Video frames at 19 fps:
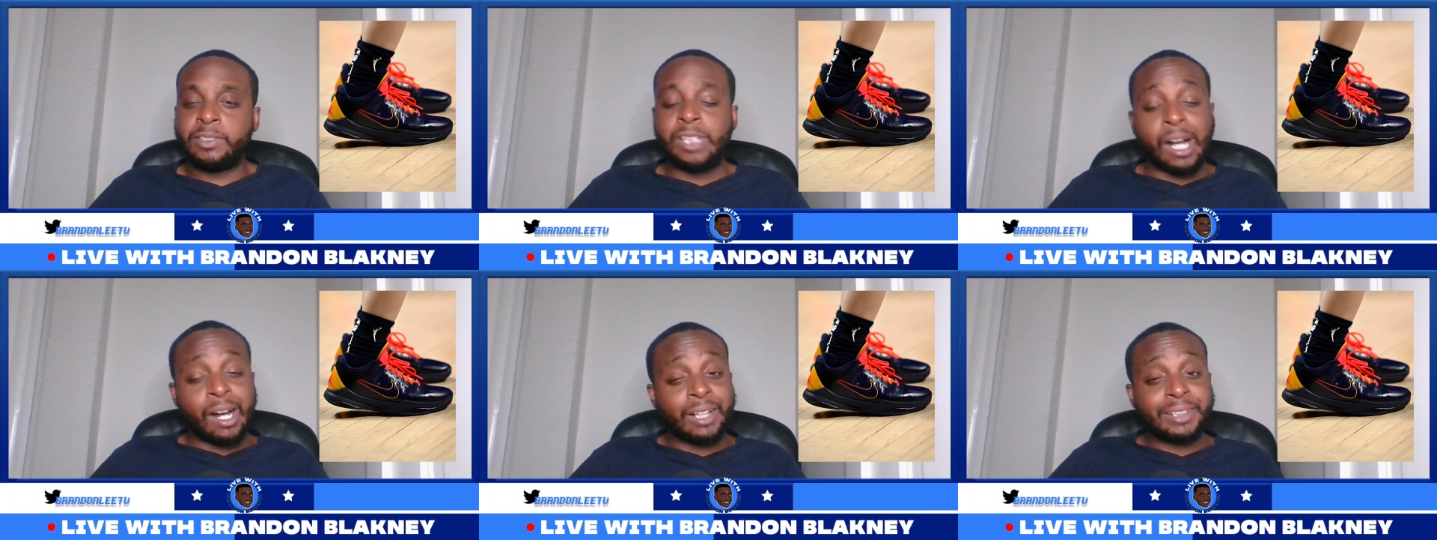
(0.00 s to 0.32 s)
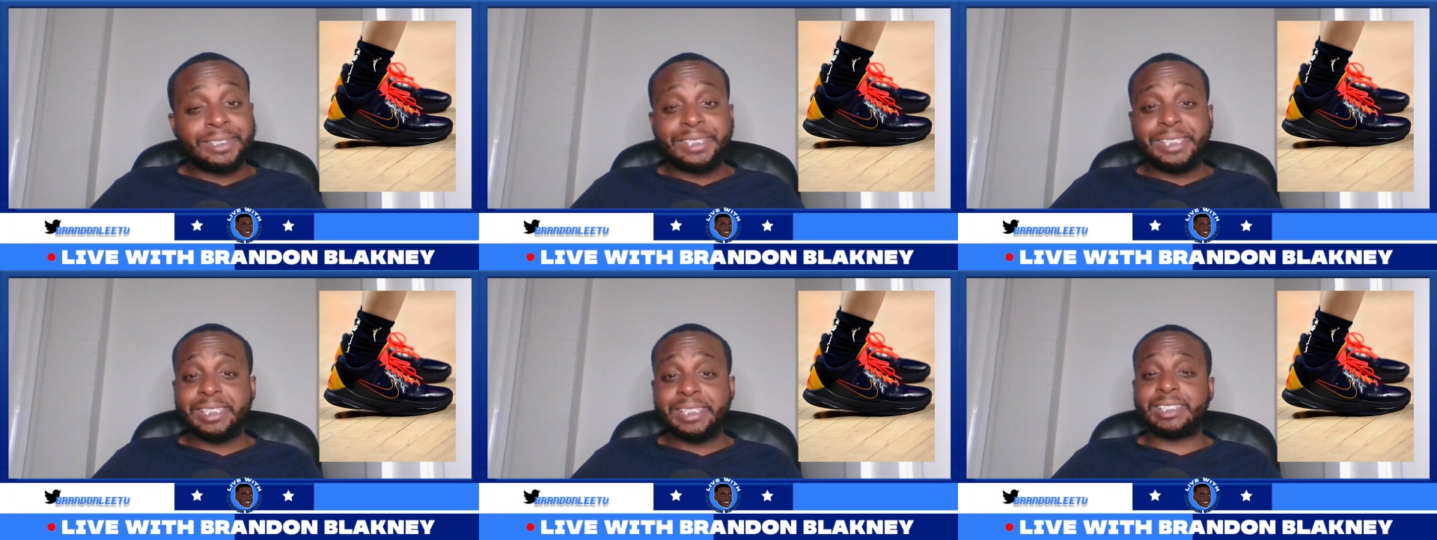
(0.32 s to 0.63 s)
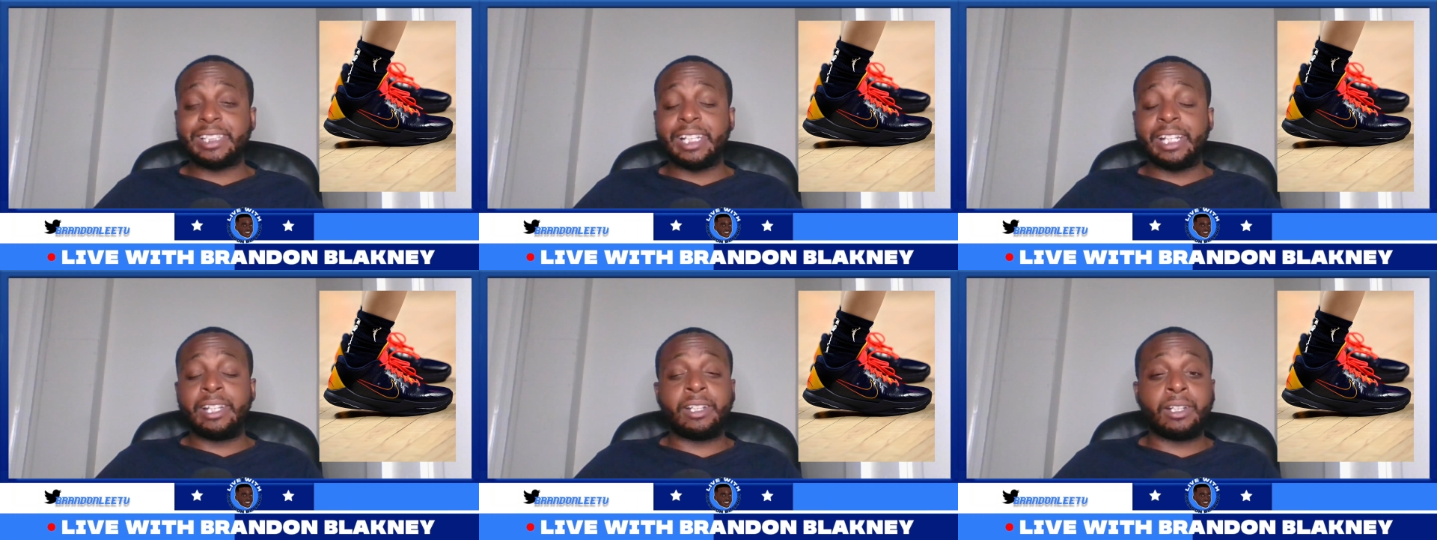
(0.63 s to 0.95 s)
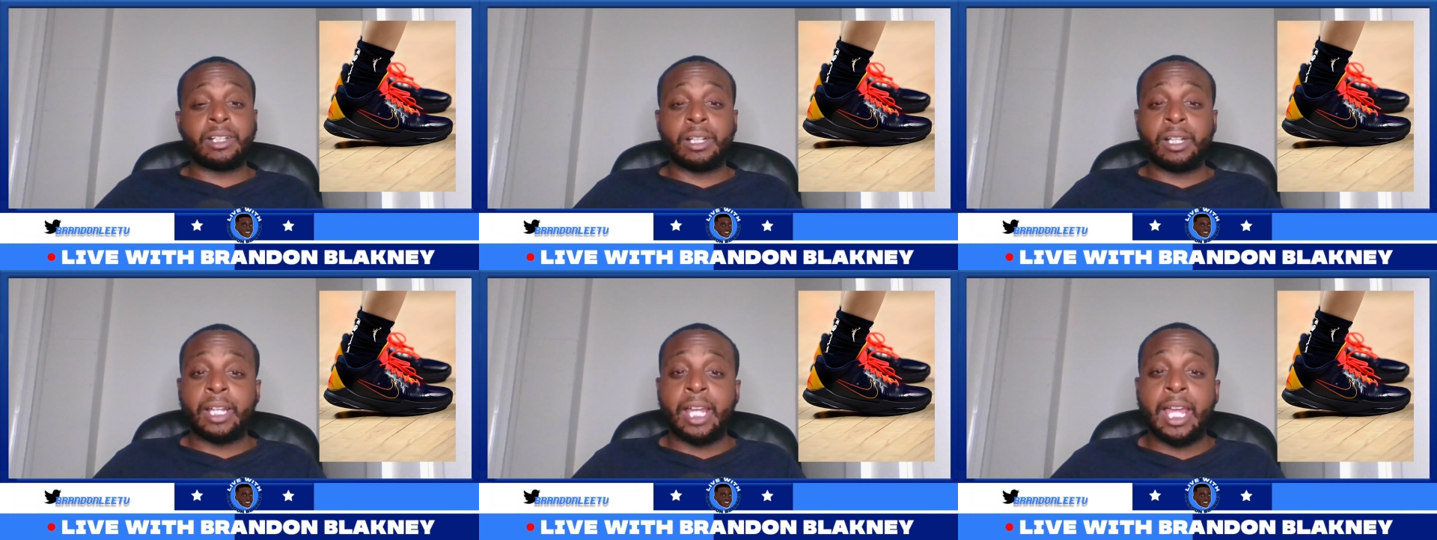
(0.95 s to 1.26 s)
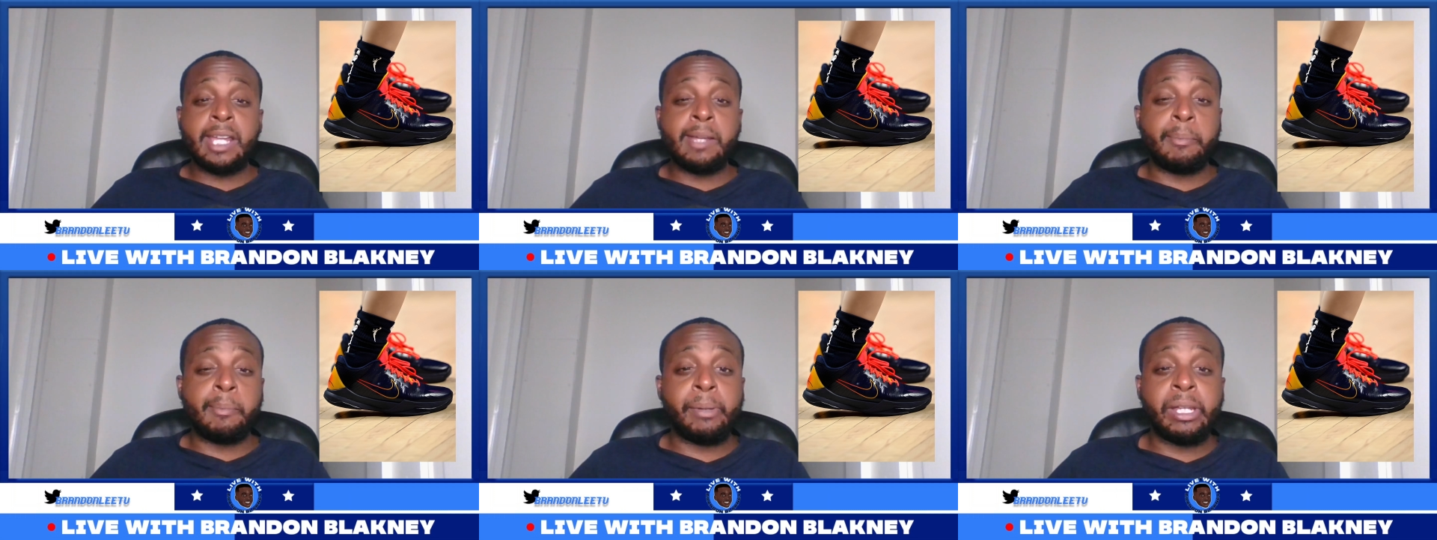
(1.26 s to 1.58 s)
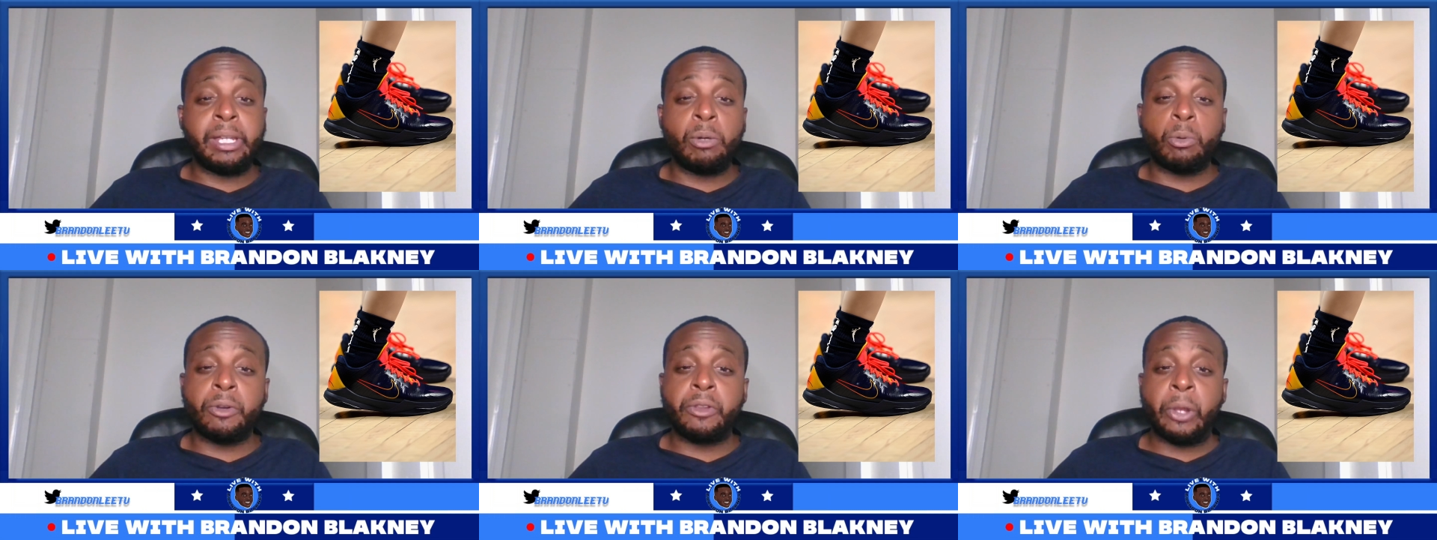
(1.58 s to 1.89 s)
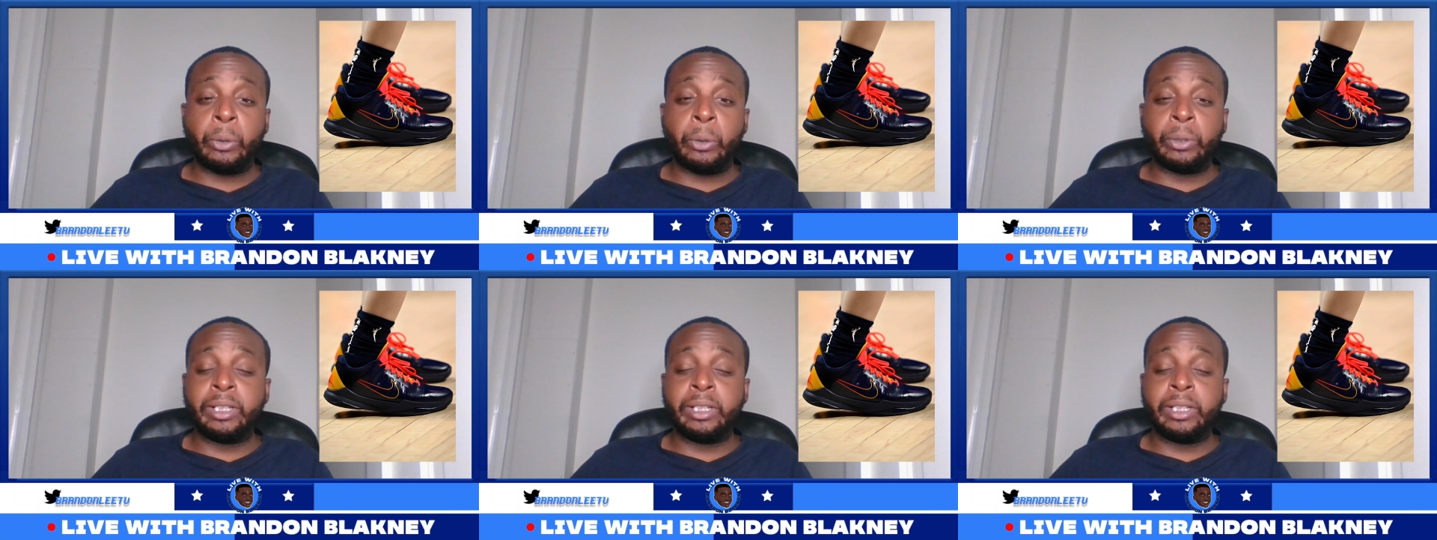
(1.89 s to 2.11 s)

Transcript: Dantas and AB were the